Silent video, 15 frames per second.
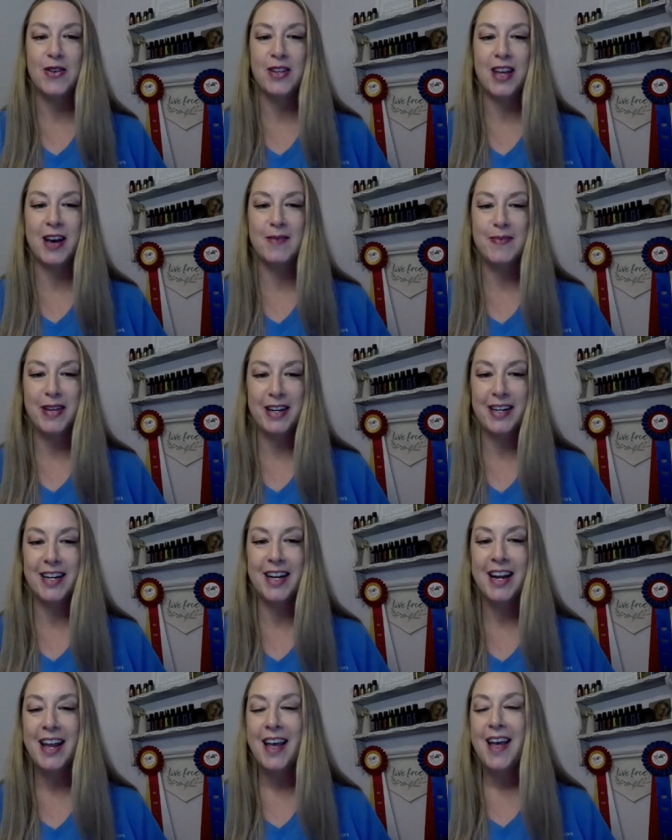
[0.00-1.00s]
hold up
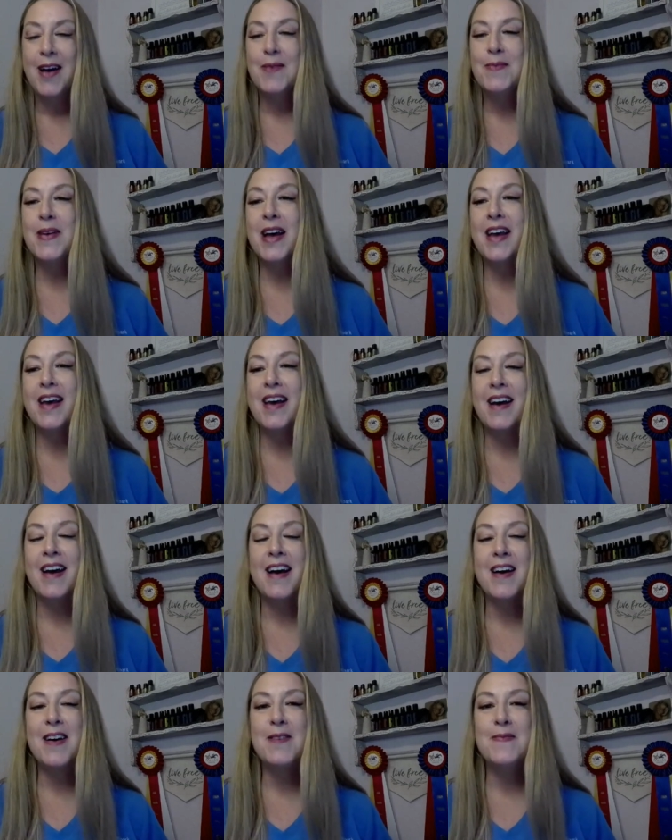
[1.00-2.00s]
here. But
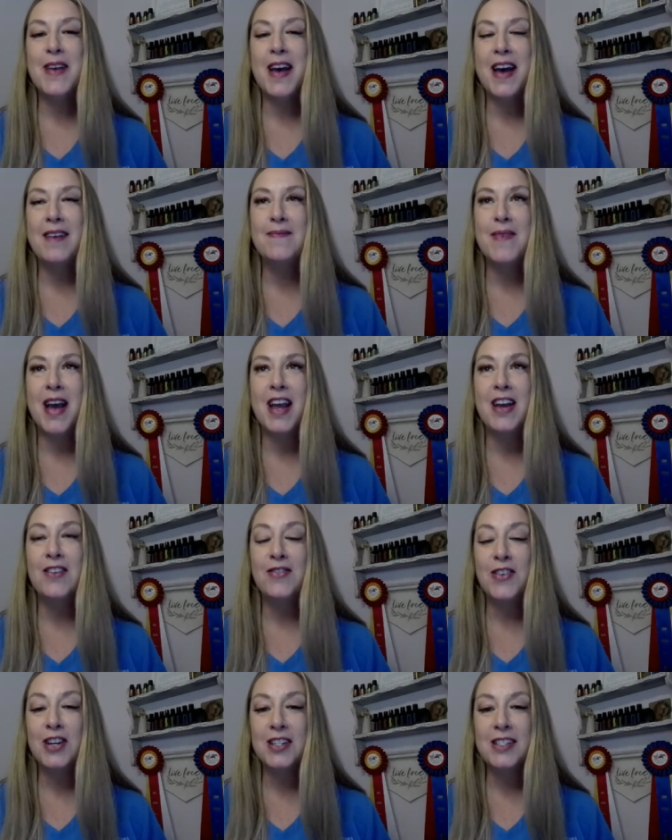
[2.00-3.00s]
um, my
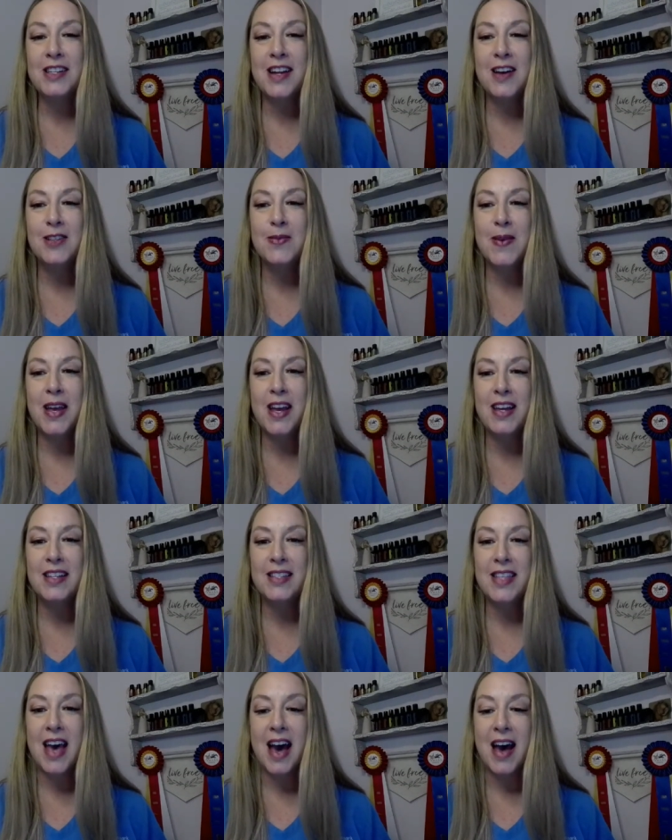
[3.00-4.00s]
first announcement
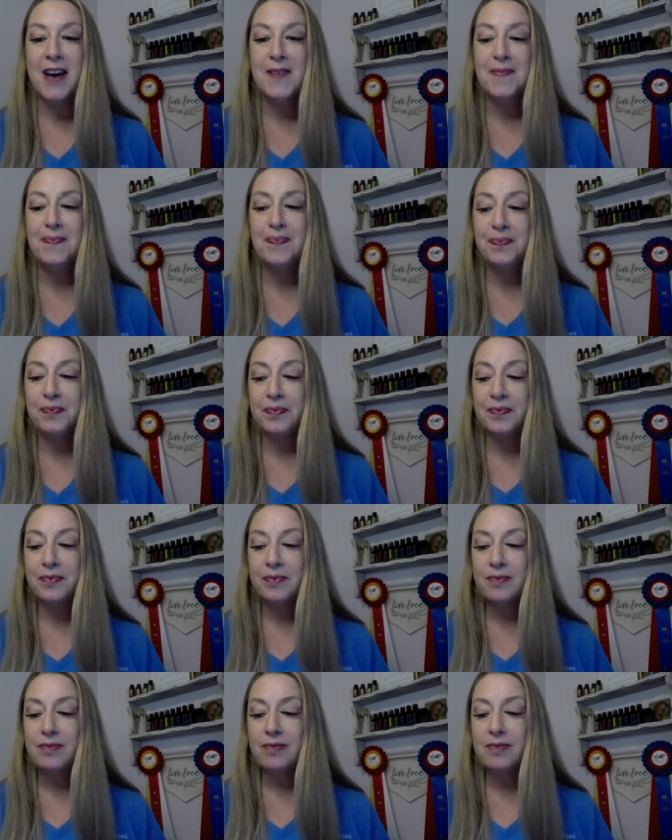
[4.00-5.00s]
is that.
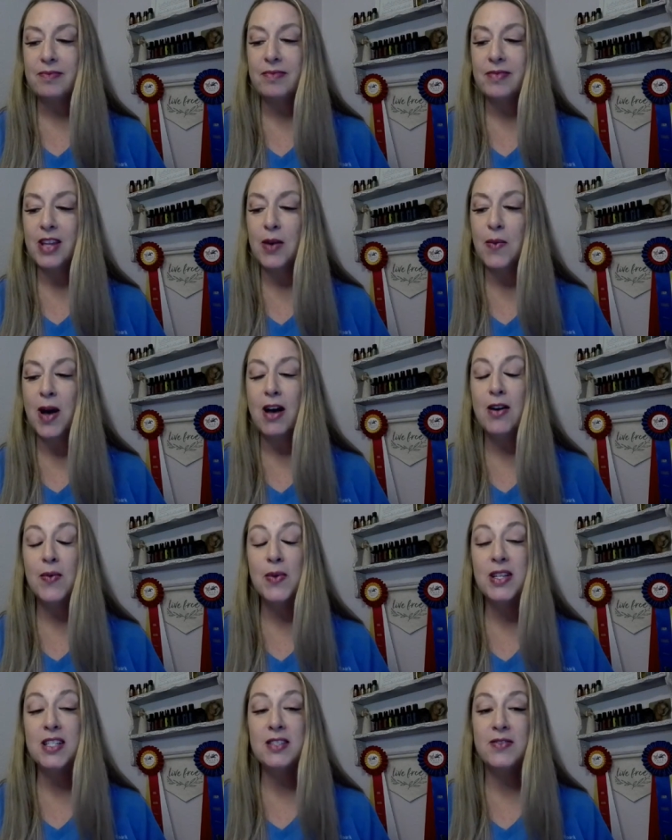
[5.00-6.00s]

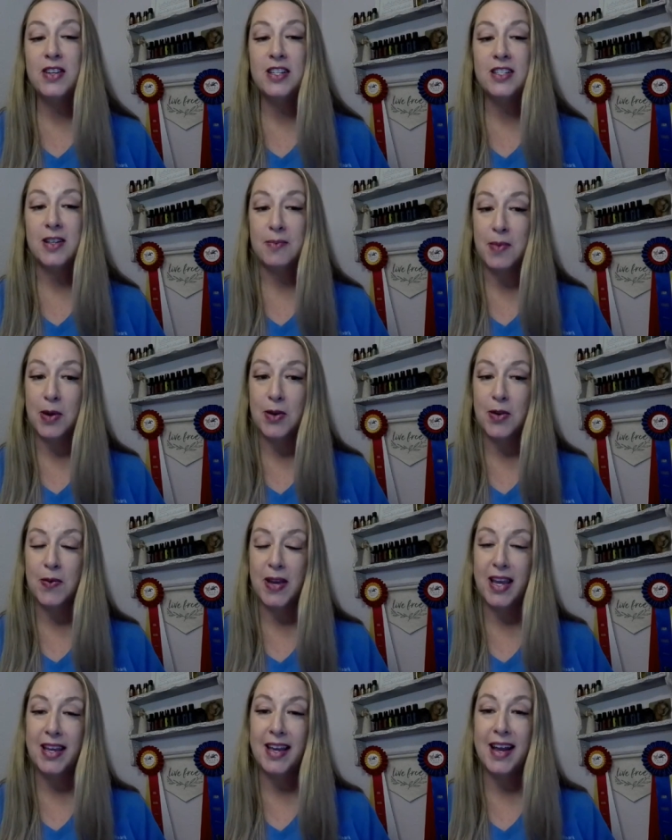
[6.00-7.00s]
Well, we just finished up
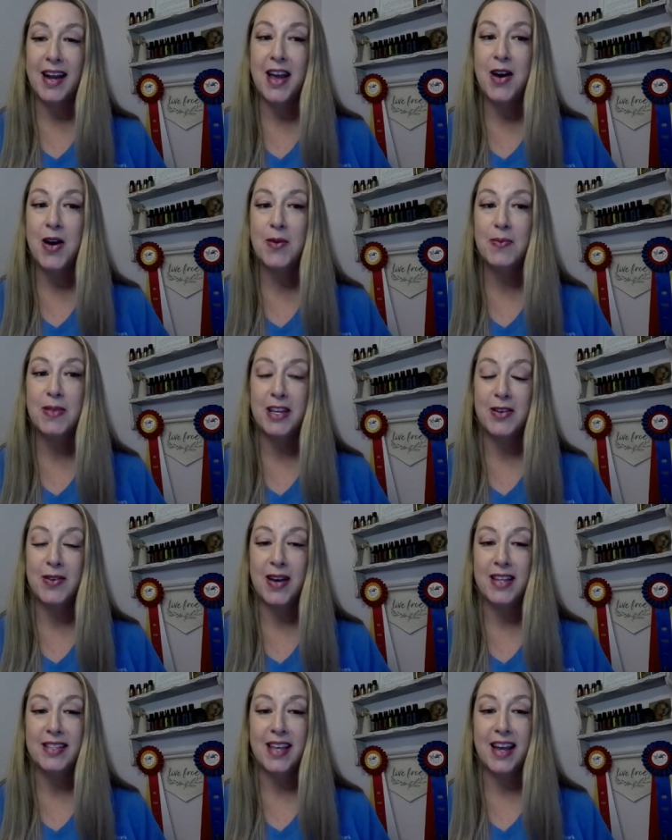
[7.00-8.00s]
BOGO week and I hope that
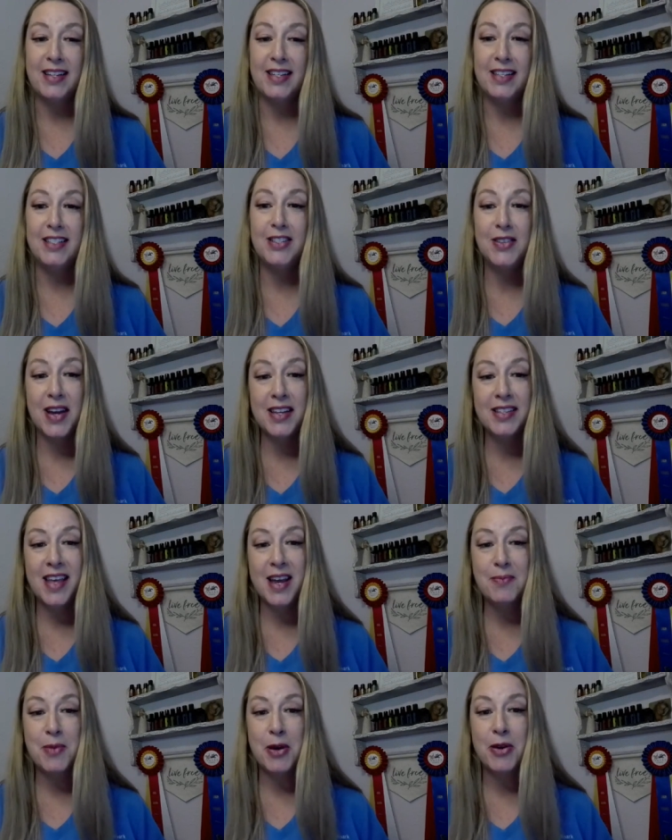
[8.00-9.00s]
you guys liked it. Do you guys
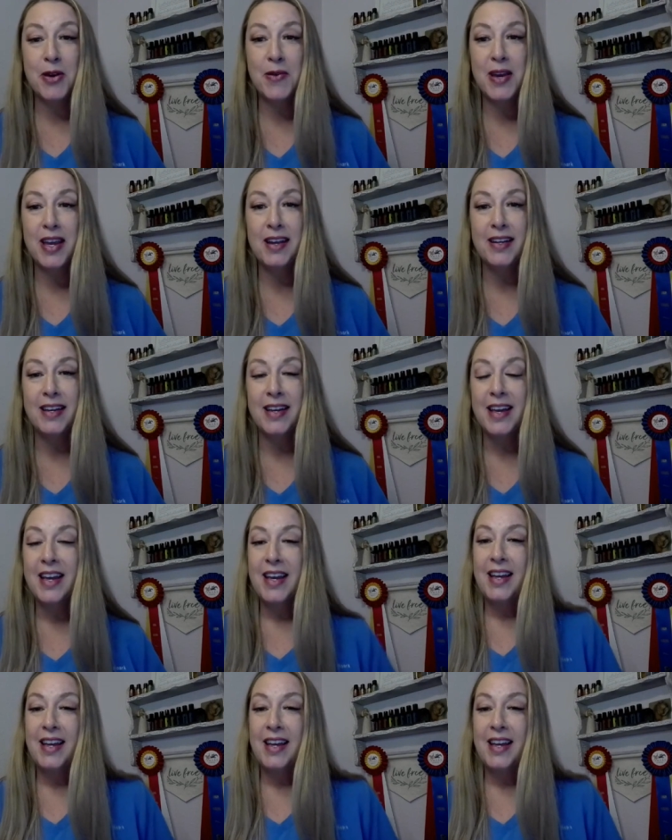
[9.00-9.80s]
like BOGO week?